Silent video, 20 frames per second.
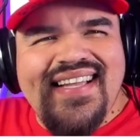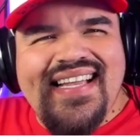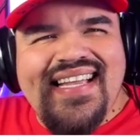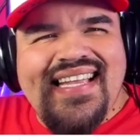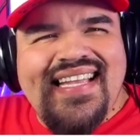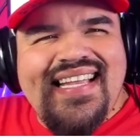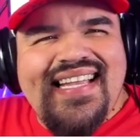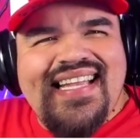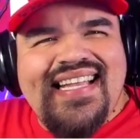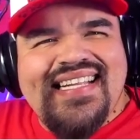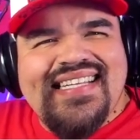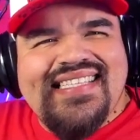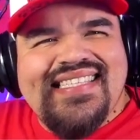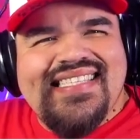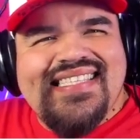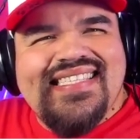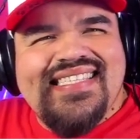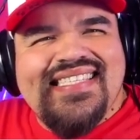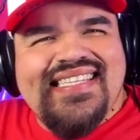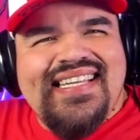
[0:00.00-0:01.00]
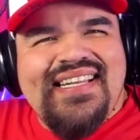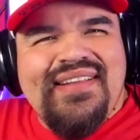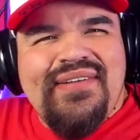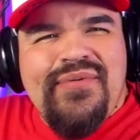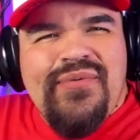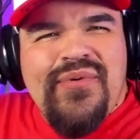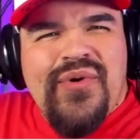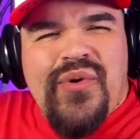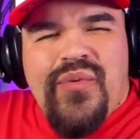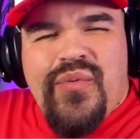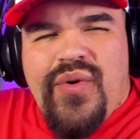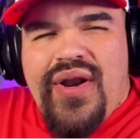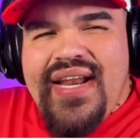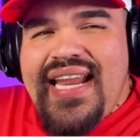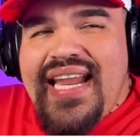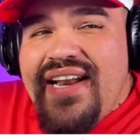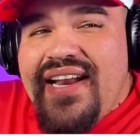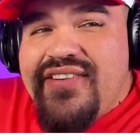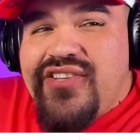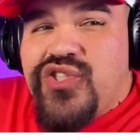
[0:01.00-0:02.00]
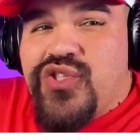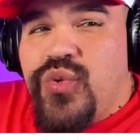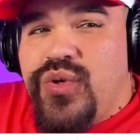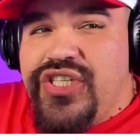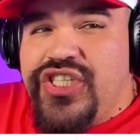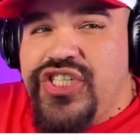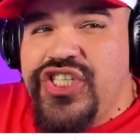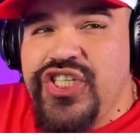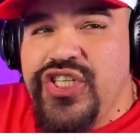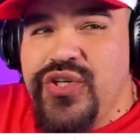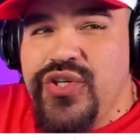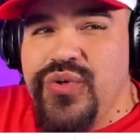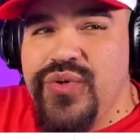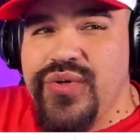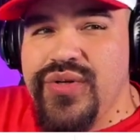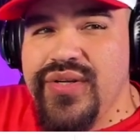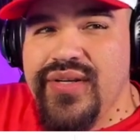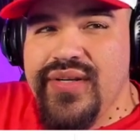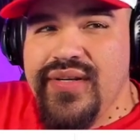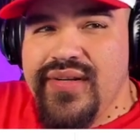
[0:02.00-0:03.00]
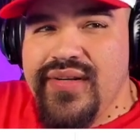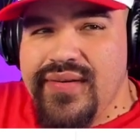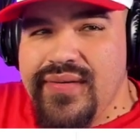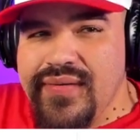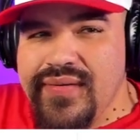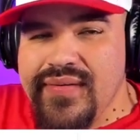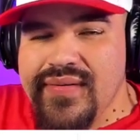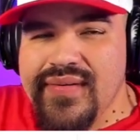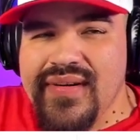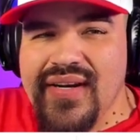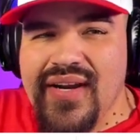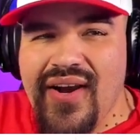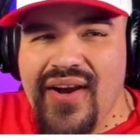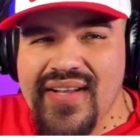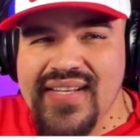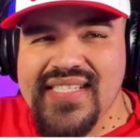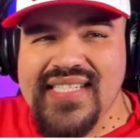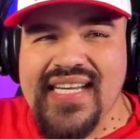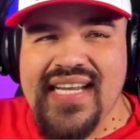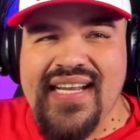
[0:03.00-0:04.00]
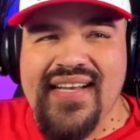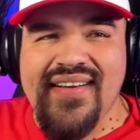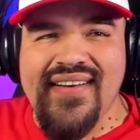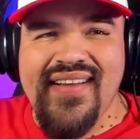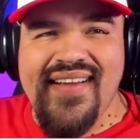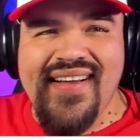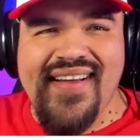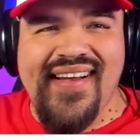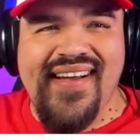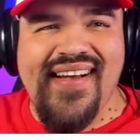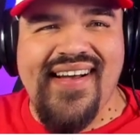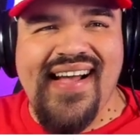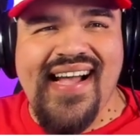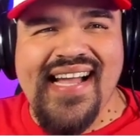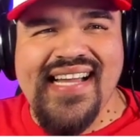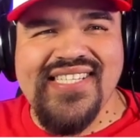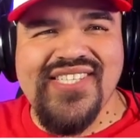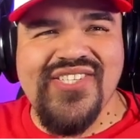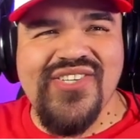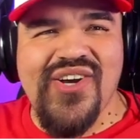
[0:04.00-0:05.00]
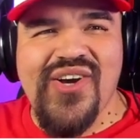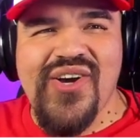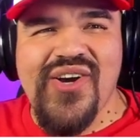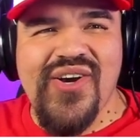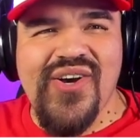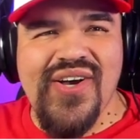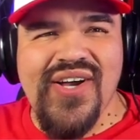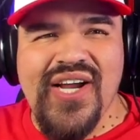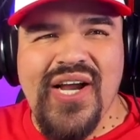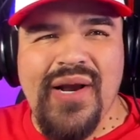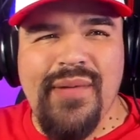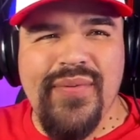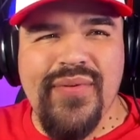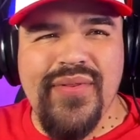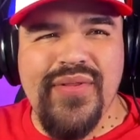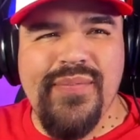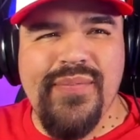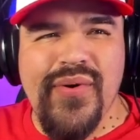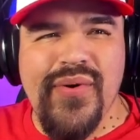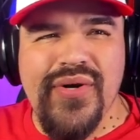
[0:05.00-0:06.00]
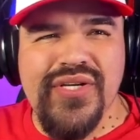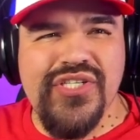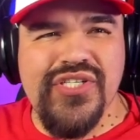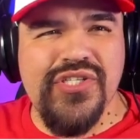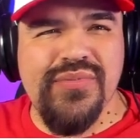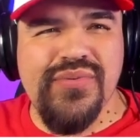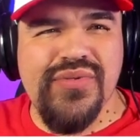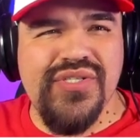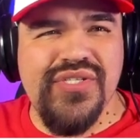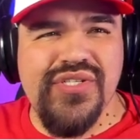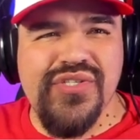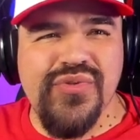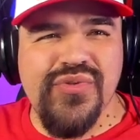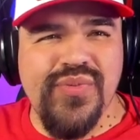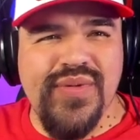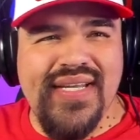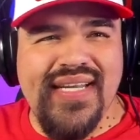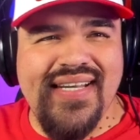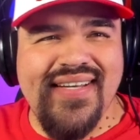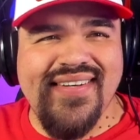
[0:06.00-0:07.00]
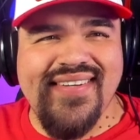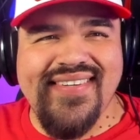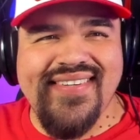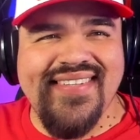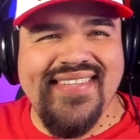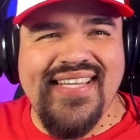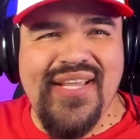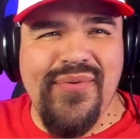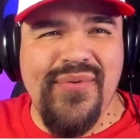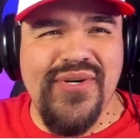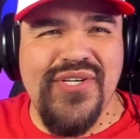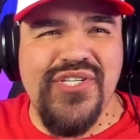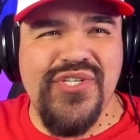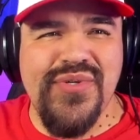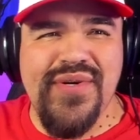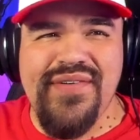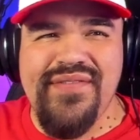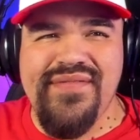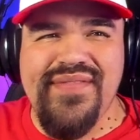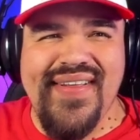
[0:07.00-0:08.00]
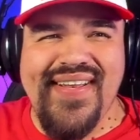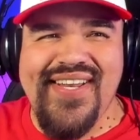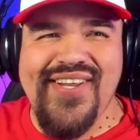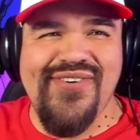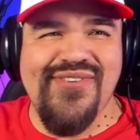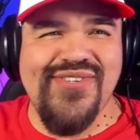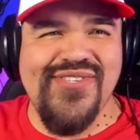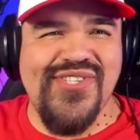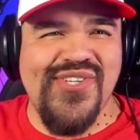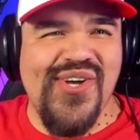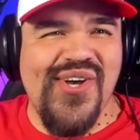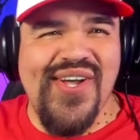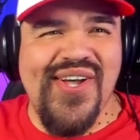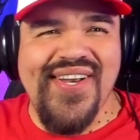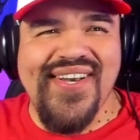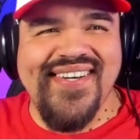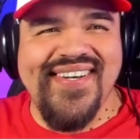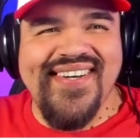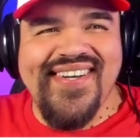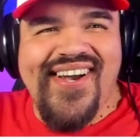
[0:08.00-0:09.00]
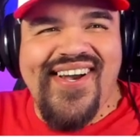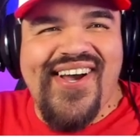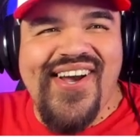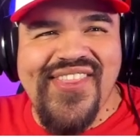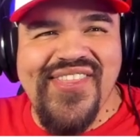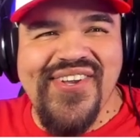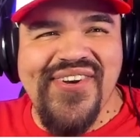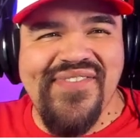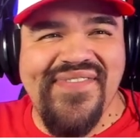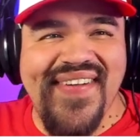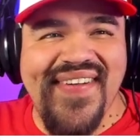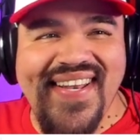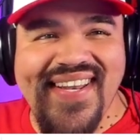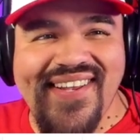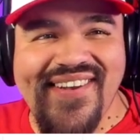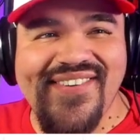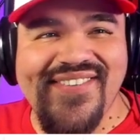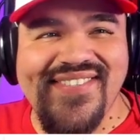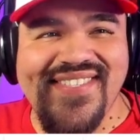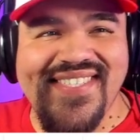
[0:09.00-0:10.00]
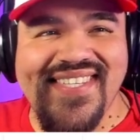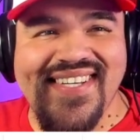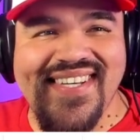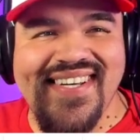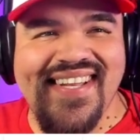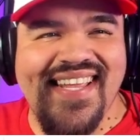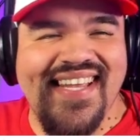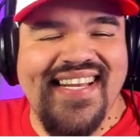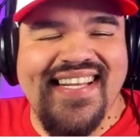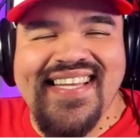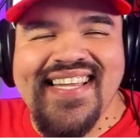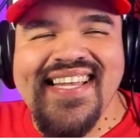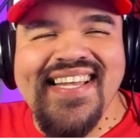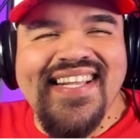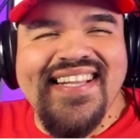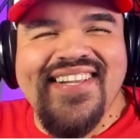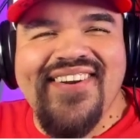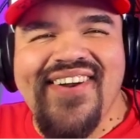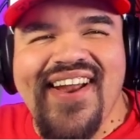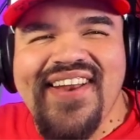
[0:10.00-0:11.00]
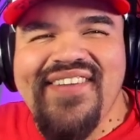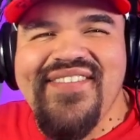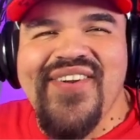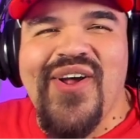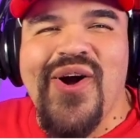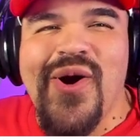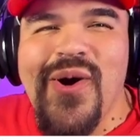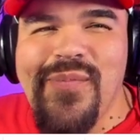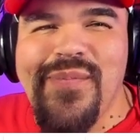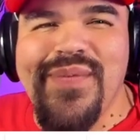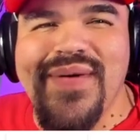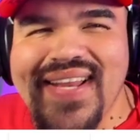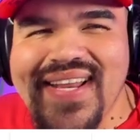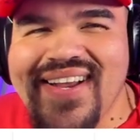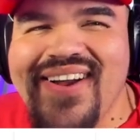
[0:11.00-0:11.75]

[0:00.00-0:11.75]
it's we're running out of Sword and Shield content. I saw a couple of Poketubers this week they were doing videos on other videos that, like, they're not even opening